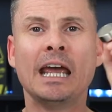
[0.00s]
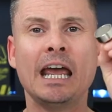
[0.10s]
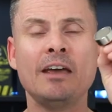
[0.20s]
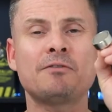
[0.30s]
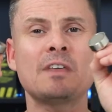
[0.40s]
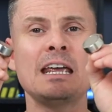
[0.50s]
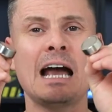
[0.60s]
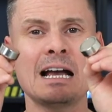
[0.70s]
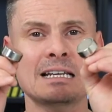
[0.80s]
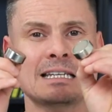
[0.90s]
if they
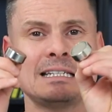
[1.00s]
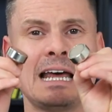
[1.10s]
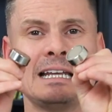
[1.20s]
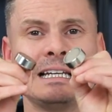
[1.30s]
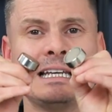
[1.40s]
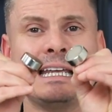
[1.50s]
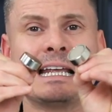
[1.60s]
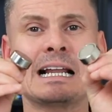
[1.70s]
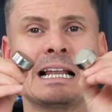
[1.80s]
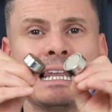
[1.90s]
accidentally
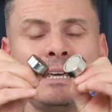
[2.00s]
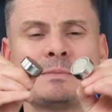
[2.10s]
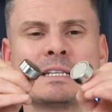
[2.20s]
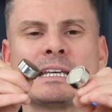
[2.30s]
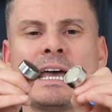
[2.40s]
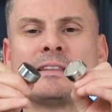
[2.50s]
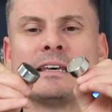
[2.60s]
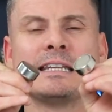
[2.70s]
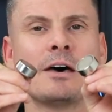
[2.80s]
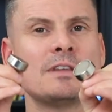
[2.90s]
clip together,
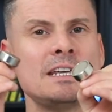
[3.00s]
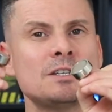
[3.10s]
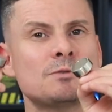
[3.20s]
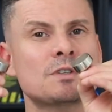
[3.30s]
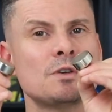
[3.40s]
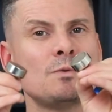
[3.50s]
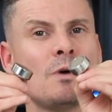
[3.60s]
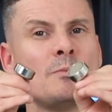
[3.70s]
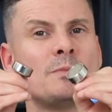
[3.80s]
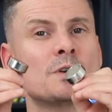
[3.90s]
now these two
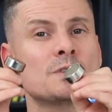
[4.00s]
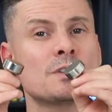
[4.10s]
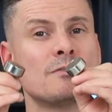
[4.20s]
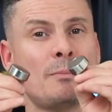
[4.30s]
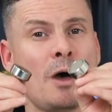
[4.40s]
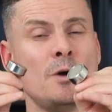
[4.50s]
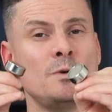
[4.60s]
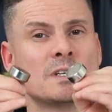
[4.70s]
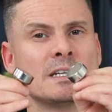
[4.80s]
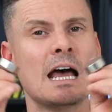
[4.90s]
won't because they're
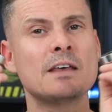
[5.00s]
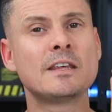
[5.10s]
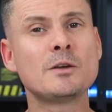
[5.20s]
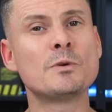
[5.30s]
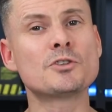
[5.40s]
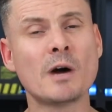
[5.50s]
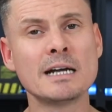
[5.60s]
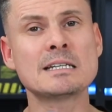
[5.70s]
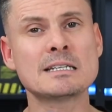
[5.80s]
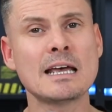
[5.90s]
opposing. I think we try
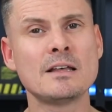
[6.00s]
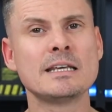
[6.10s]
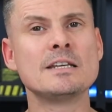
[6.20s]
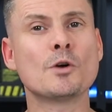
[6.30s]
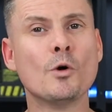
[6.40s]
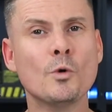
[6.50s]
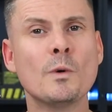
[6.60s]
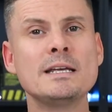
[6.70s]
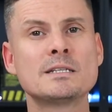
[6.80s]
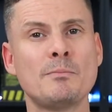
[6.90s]
to sell these
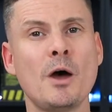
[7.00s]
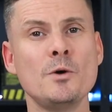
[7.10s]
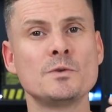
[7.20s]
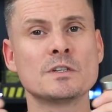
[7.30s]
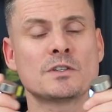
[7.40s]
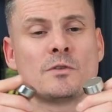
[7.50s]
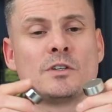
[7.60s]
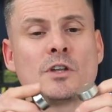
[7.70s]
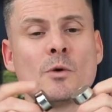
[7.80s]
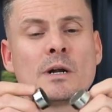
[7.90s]
always opposing so they
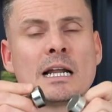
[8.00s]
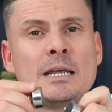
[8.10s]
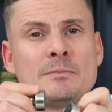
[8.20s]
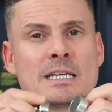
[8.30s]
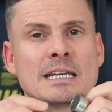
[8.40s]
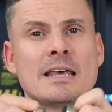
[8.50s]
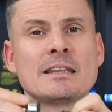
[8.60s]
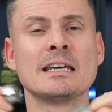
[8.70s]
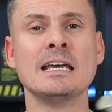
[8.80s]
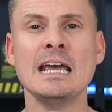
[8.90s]
don't clip
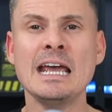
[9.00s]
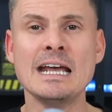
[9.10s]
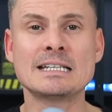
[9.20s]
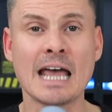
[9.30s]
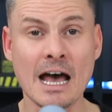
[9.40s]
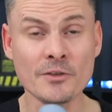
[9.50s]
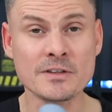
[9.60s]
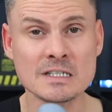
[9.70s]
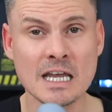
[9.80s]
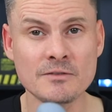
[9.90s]
together. It's a health
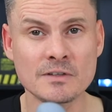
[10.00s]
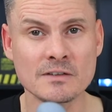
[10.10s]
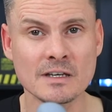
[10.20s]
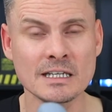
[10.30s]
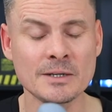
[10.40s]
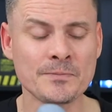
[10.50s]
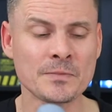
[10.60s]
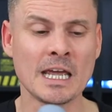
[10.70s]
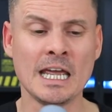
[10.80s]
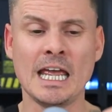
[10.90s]
and safety thing.
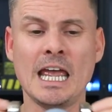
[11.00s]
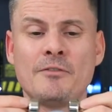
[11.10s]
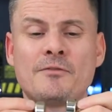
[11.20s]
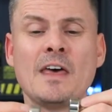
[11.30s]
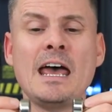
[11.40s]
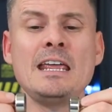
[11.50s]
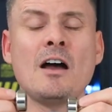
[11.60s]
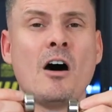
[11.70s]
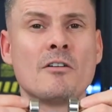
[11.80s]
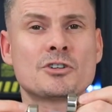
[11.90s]
If they
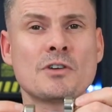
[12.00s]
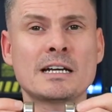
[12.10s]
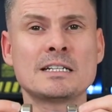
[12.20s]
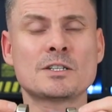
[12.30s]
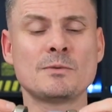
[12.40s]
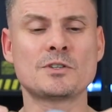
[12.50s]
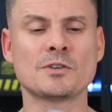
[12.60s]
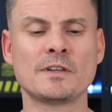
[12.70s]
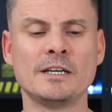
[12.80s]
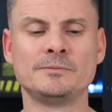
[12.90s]
are attracted to each
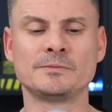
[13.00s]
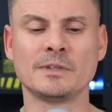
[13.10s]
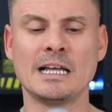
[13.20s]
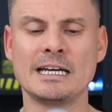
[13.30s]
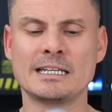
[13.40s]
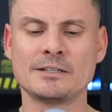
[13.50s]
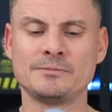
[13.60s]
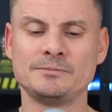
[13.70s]
other like